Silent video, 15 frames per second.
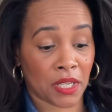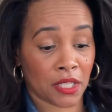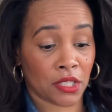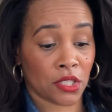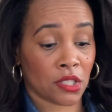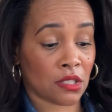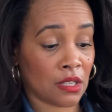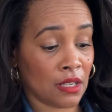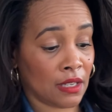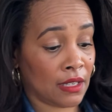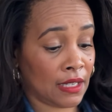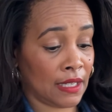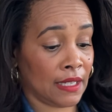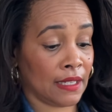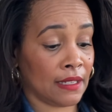sweaters,
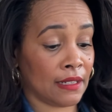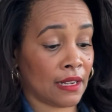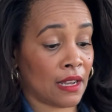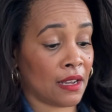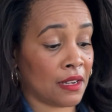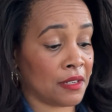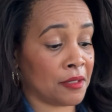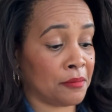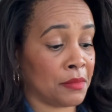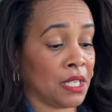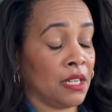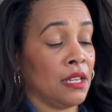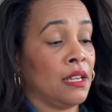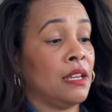and um,